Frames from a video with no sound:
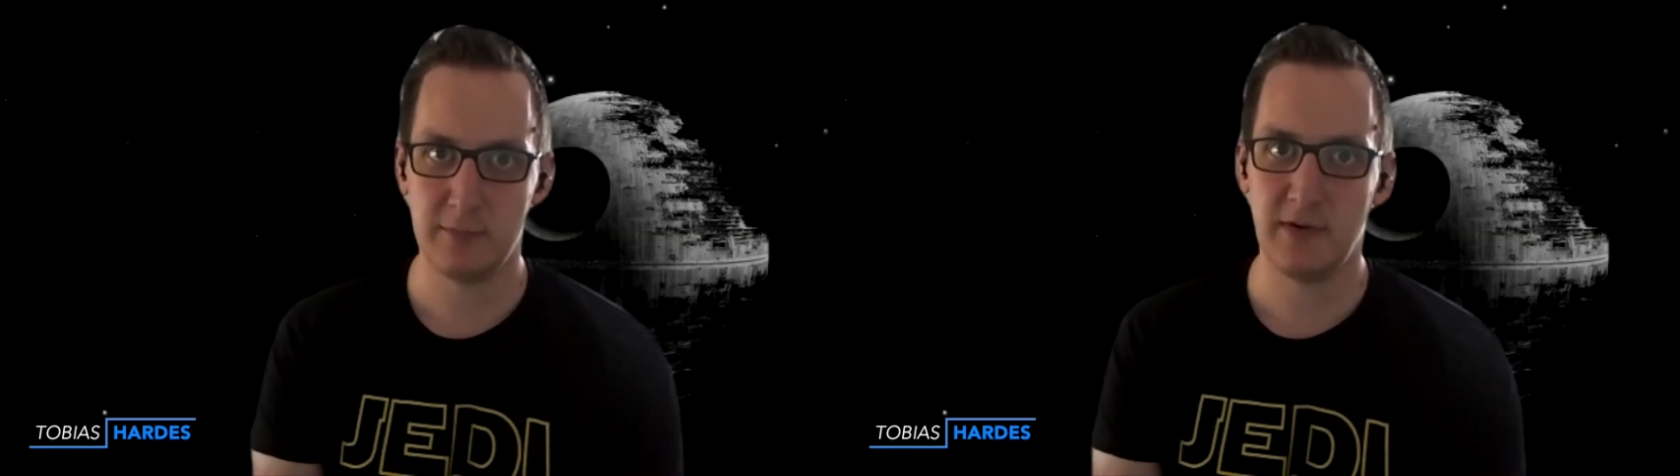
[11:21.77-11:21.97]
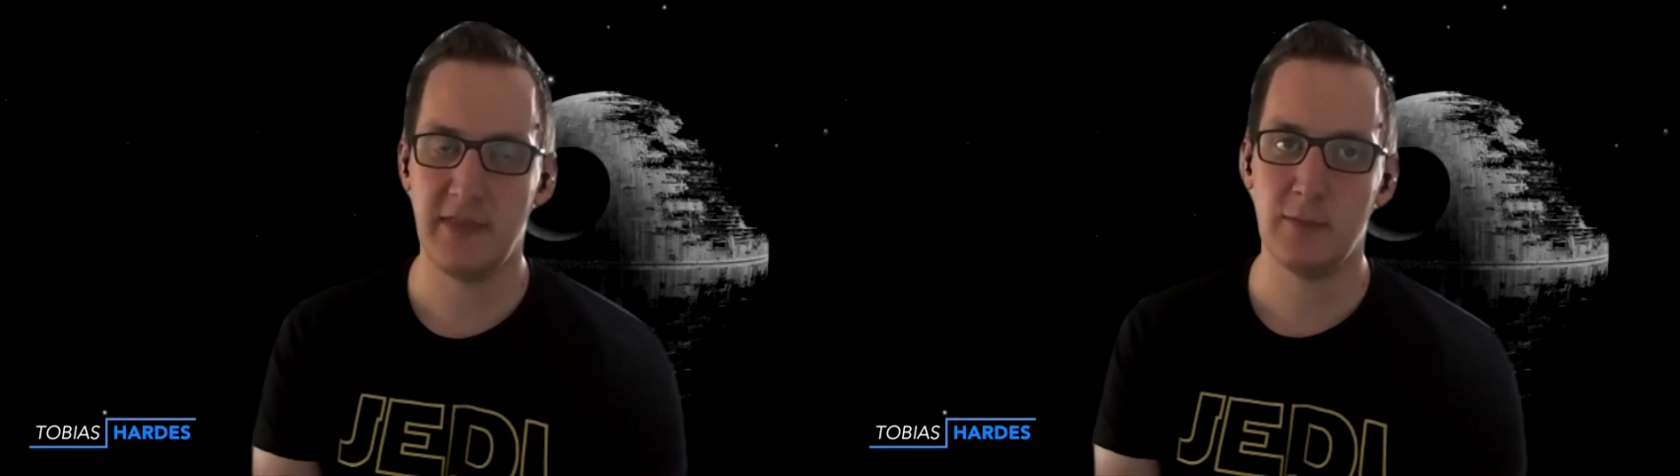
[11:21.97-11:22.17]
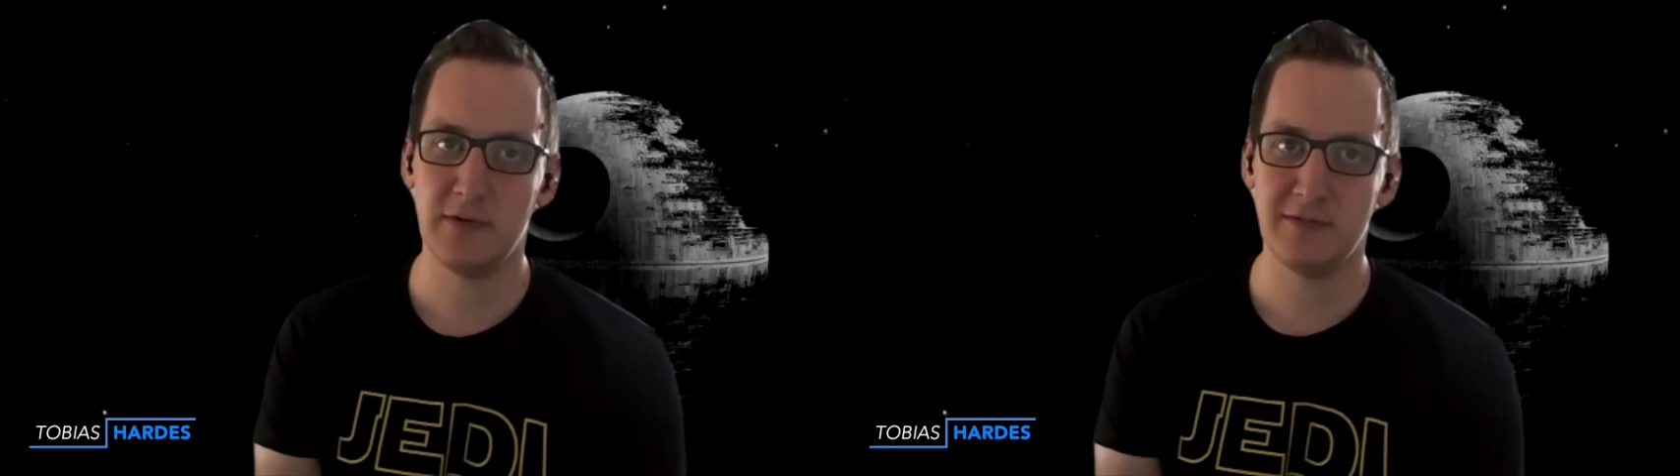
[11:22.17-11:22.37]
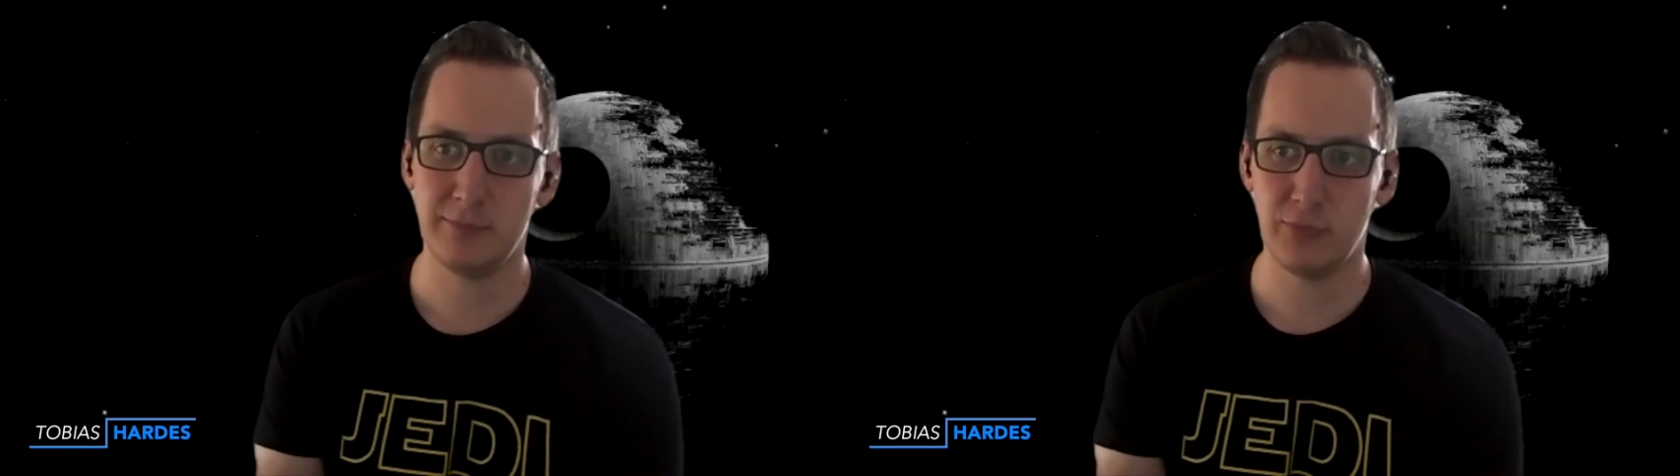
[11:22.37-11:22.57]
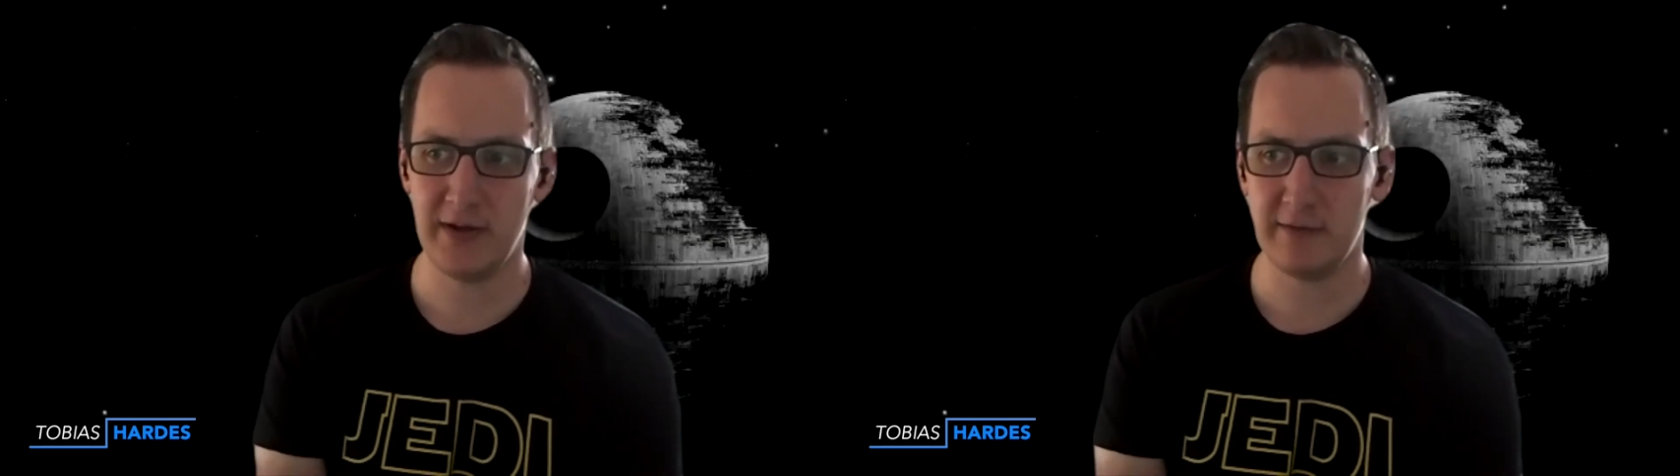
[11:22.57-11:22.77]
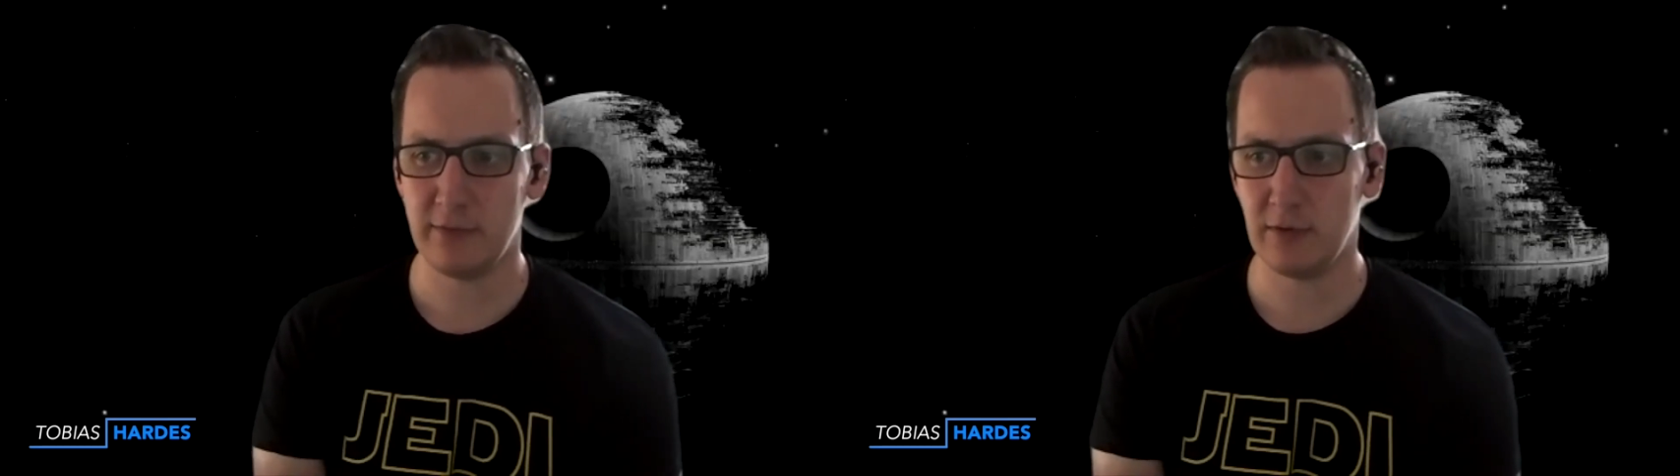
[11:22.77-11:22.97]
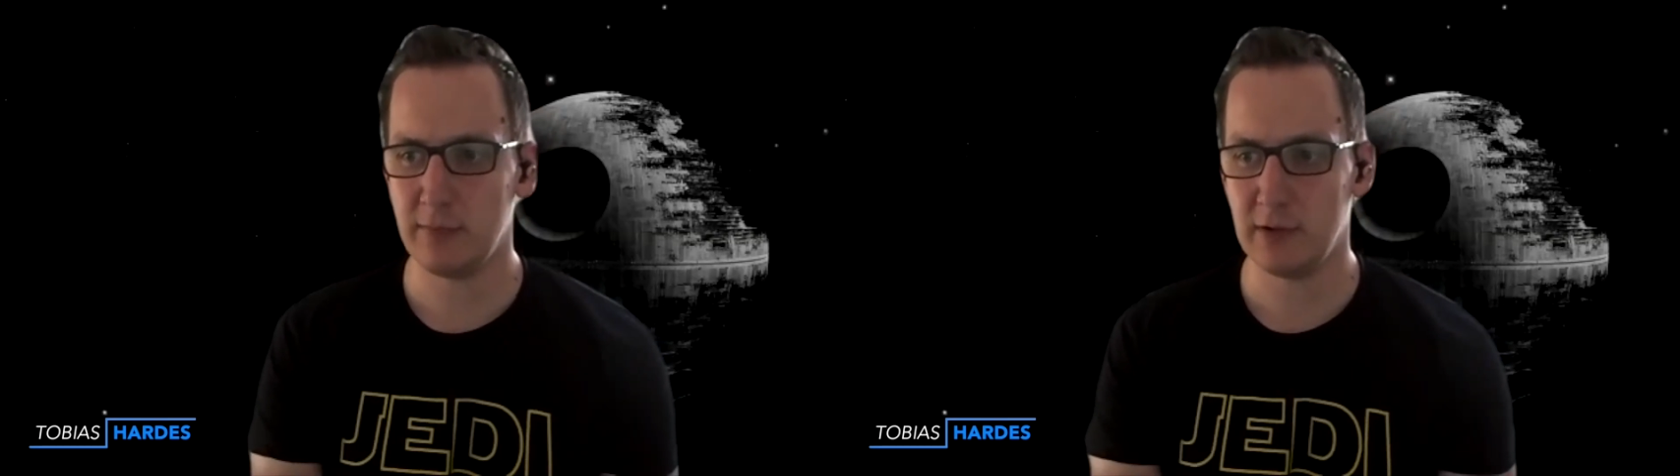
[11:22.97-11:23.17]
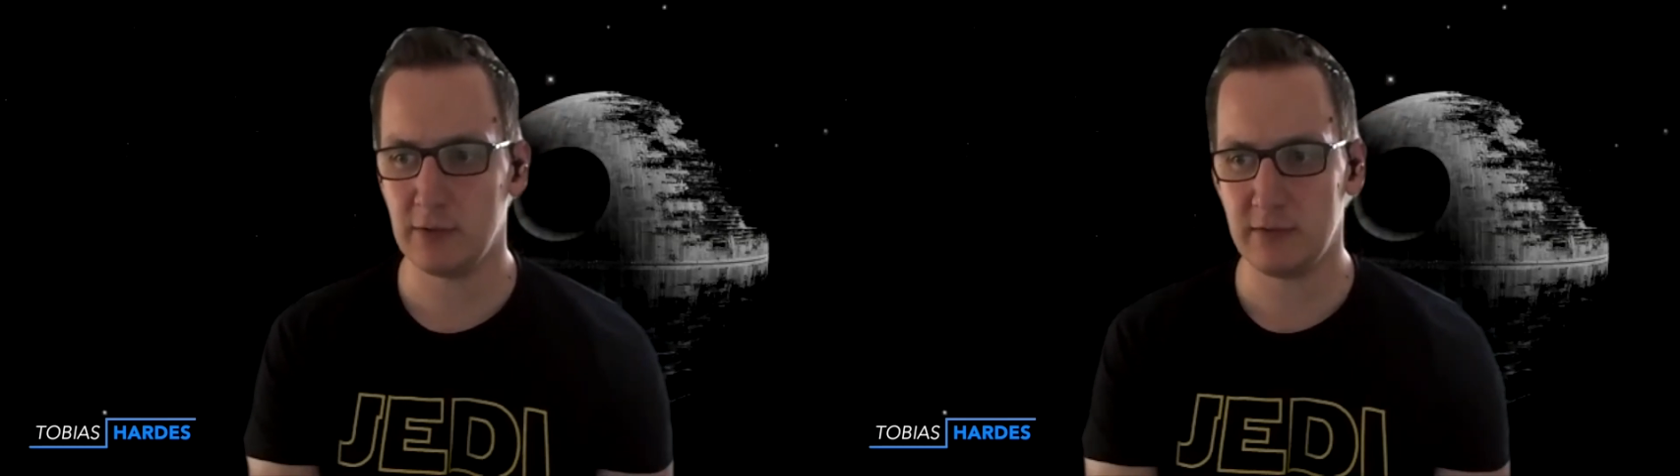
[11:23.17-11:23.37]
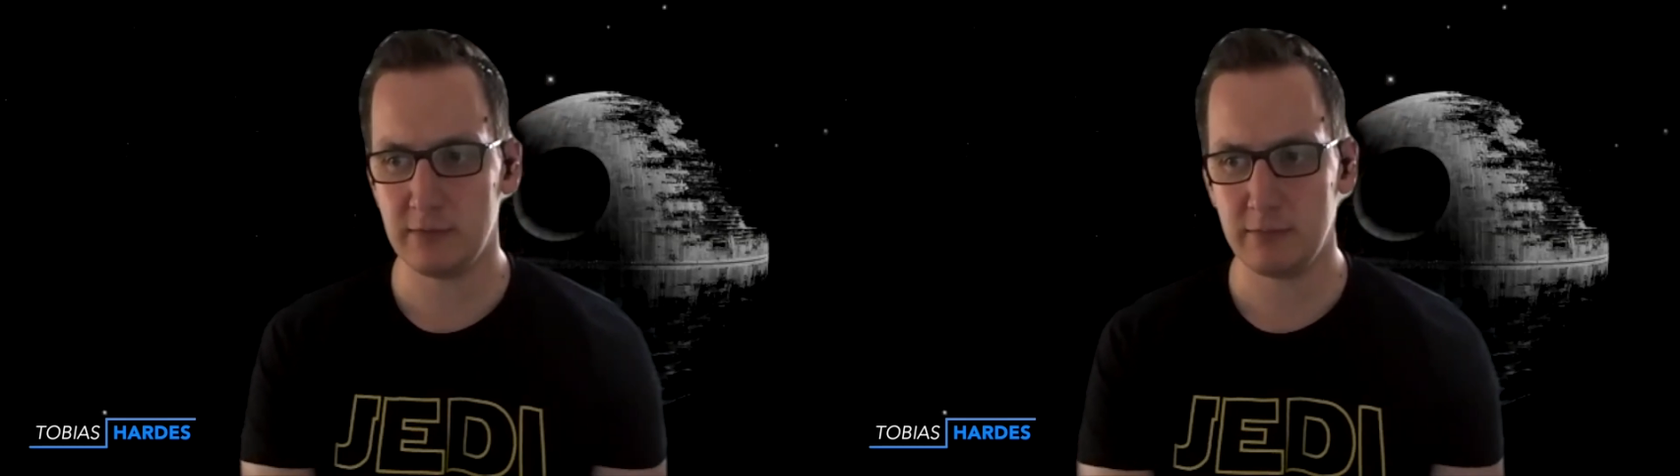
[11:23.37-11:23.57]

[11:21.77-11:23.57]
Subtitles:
but there was a break for about